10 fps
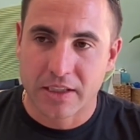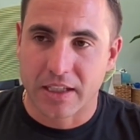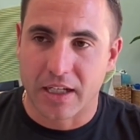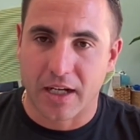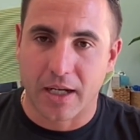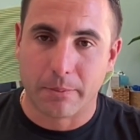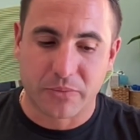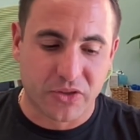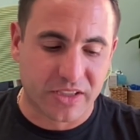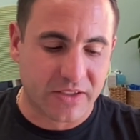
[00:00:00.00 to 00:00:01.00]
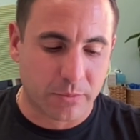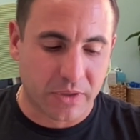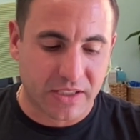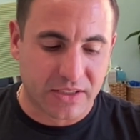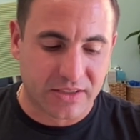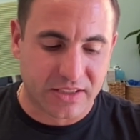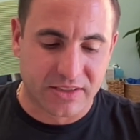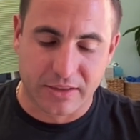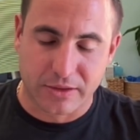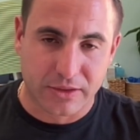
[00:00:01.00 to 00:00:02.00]
Um, just give them a, a, a,
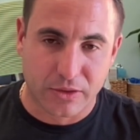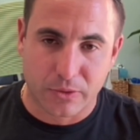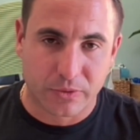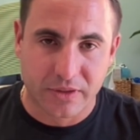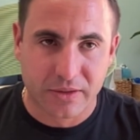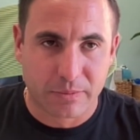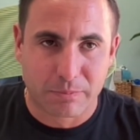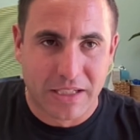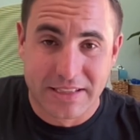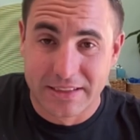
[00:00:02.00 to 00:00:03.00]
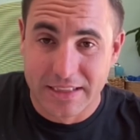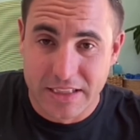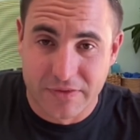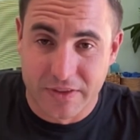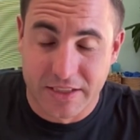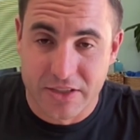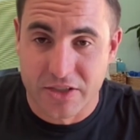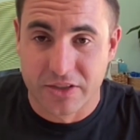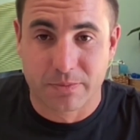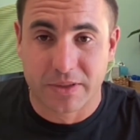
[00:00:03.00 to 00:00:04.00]
selling loan. Basically, it's
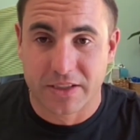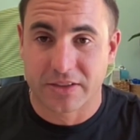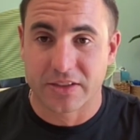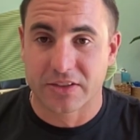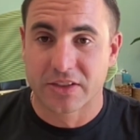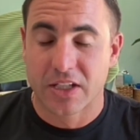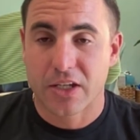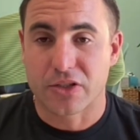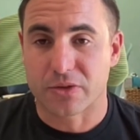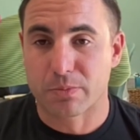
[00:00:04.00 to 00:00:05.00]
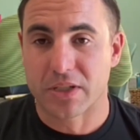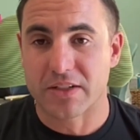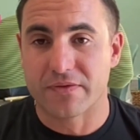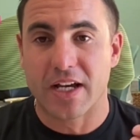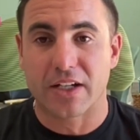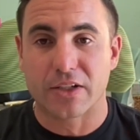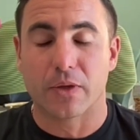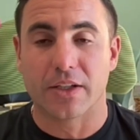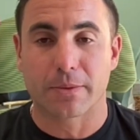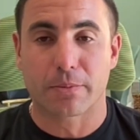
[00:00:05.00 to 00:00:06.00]
fictitious because it's just putting a value
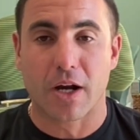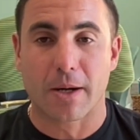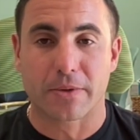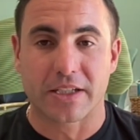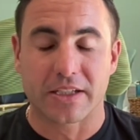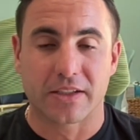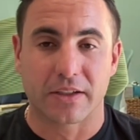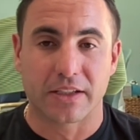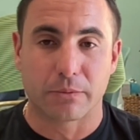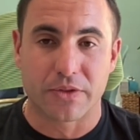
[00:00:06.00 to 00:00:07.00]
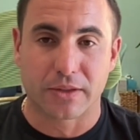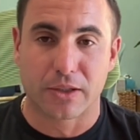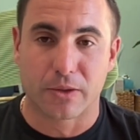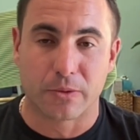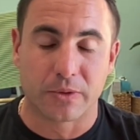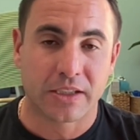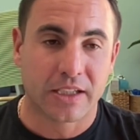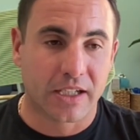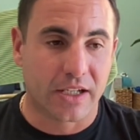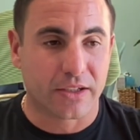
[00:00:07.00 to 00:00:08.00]
on the property on, uh, with the loan,
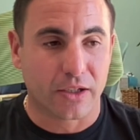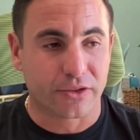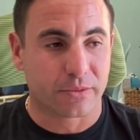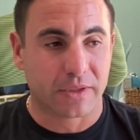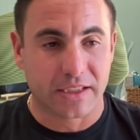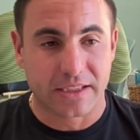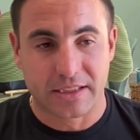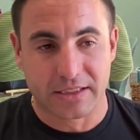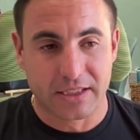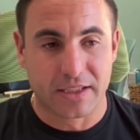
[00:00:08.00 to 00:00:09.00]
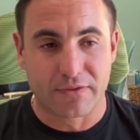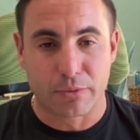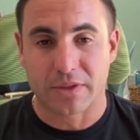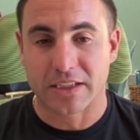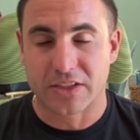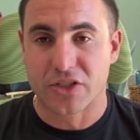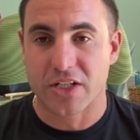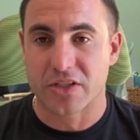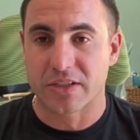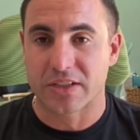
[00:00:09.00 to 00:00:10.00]
and then ultimately you're never really
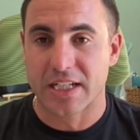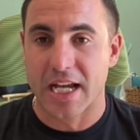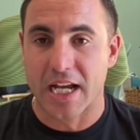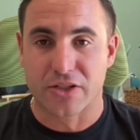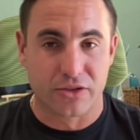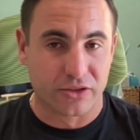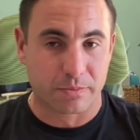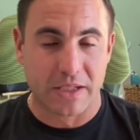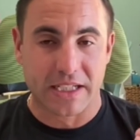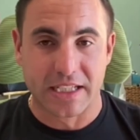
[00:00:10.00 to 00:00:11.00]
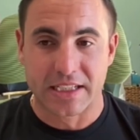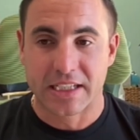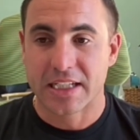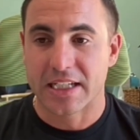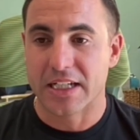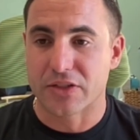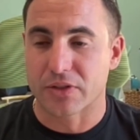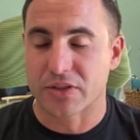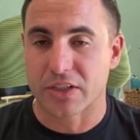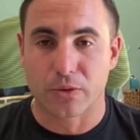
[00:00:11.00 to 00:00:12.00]
exchanging cash. You're just making
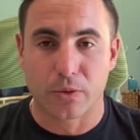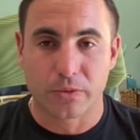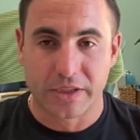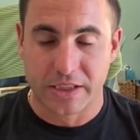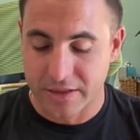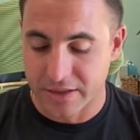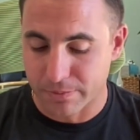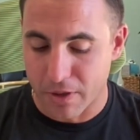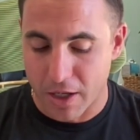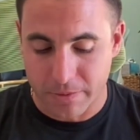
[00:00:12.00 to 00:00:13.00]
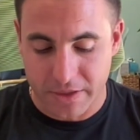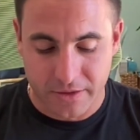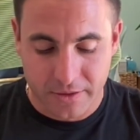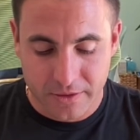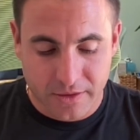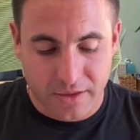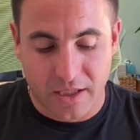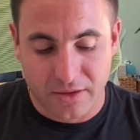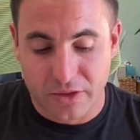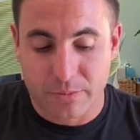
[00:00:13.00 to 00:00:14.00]
interest on holding this property uh,
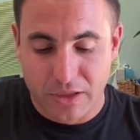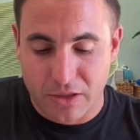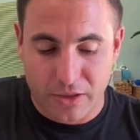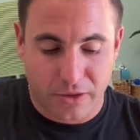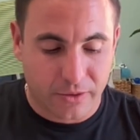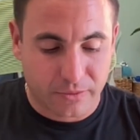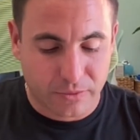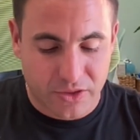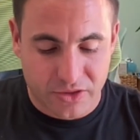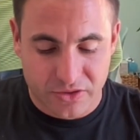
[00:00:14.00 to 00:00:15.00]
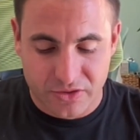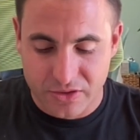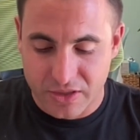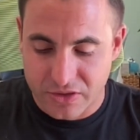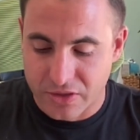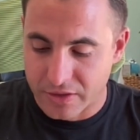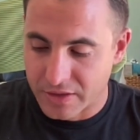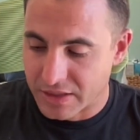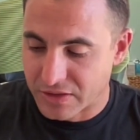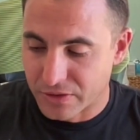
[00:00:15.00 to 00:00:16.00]
a little bit longer, which is it's good
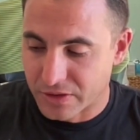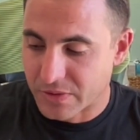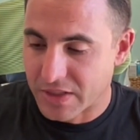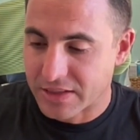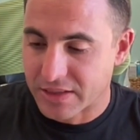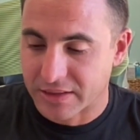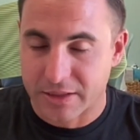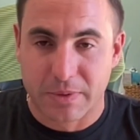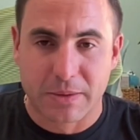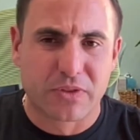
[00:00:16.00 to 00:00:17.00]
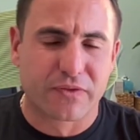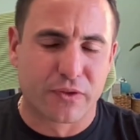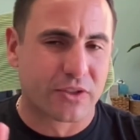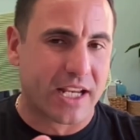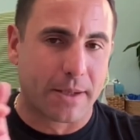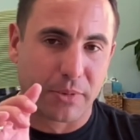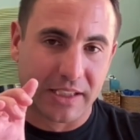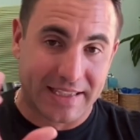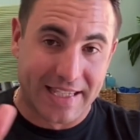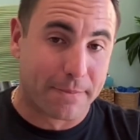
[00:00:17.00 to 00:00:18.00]
in a circumstance like this. But for example,
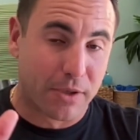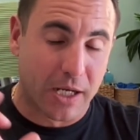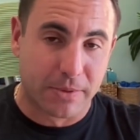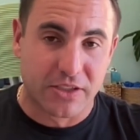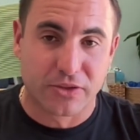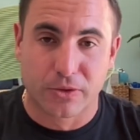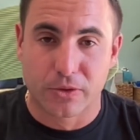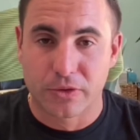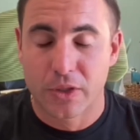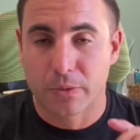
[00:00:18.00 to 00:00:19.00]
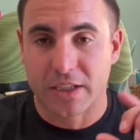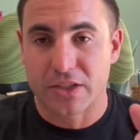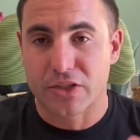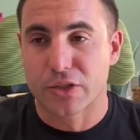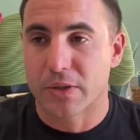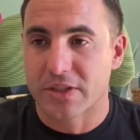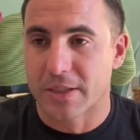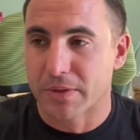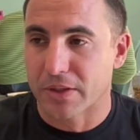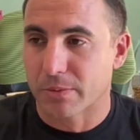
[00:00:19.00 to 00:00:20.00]
like that property sold, we're getting showings
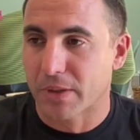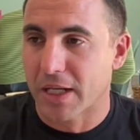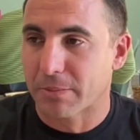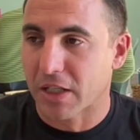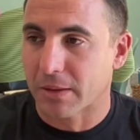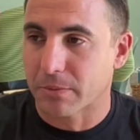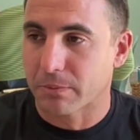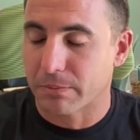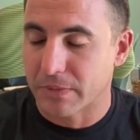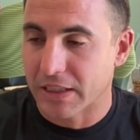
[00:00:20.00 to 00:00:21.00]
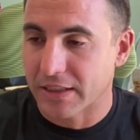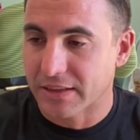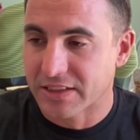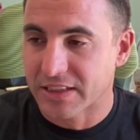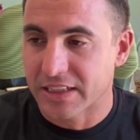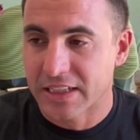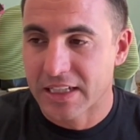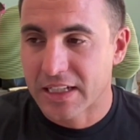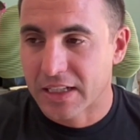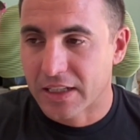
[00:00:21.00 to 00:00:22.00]
up in our buyback uh, listing.
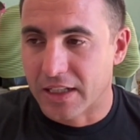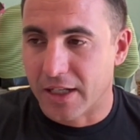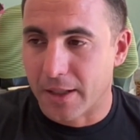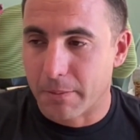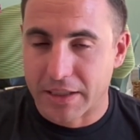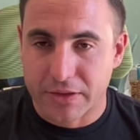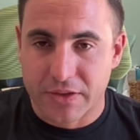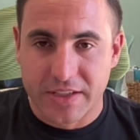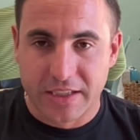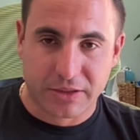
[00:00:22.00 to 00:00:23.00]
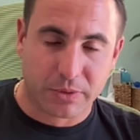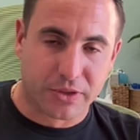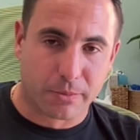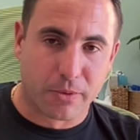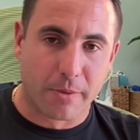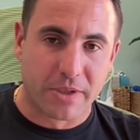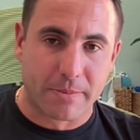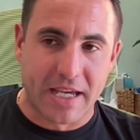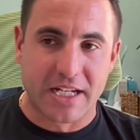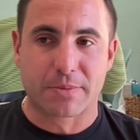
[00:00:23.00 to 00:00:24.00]
Um, another thing is with our property
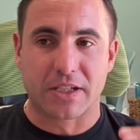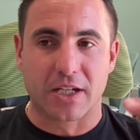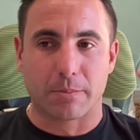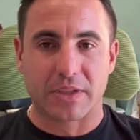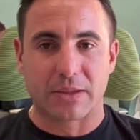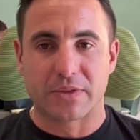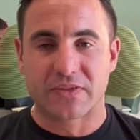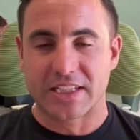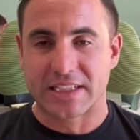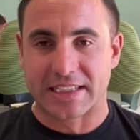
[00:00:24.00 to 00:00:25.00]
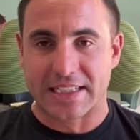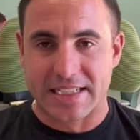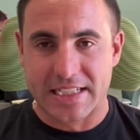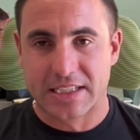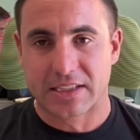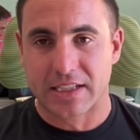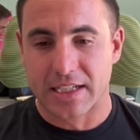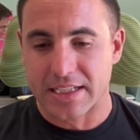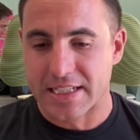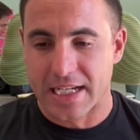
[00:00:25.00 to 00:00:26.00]
management company, we've seen like a
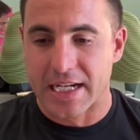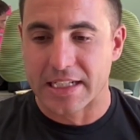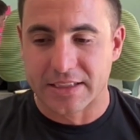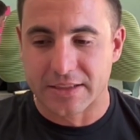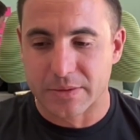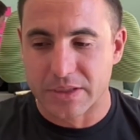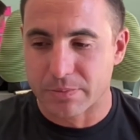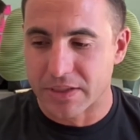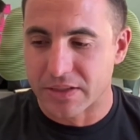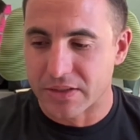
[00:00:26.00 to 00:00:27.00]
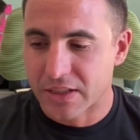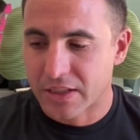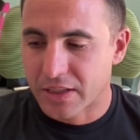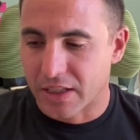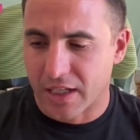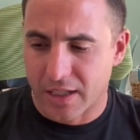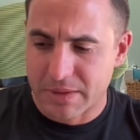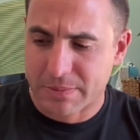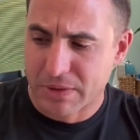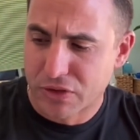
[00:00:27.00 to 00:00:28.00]
decline in tenants. It's, it's been uh,
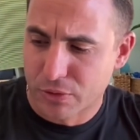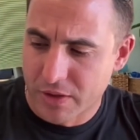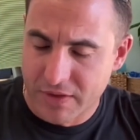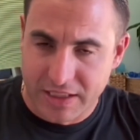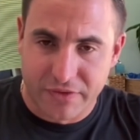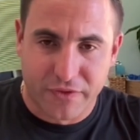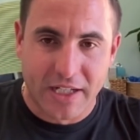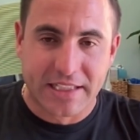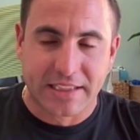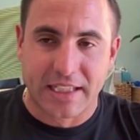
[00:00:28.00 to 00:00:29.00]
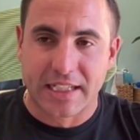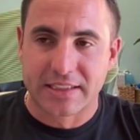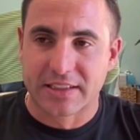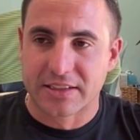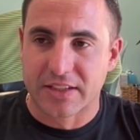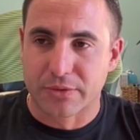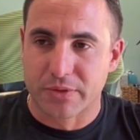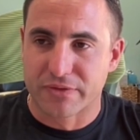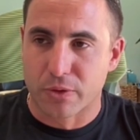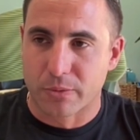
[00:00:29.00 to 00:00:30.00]
it's been sort of like a fight in the last, let's say, three,
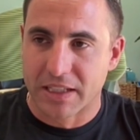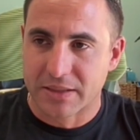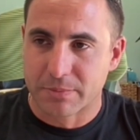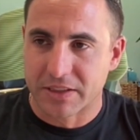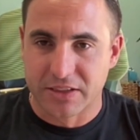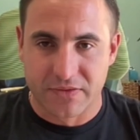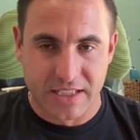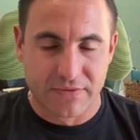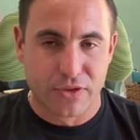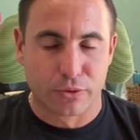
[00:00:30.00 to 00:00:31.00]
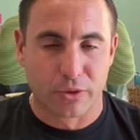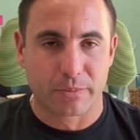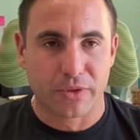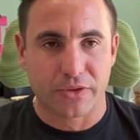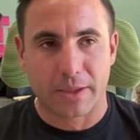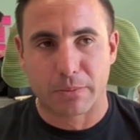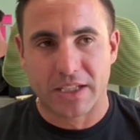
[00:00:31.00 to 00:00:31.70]
four months because of the inventory buildup.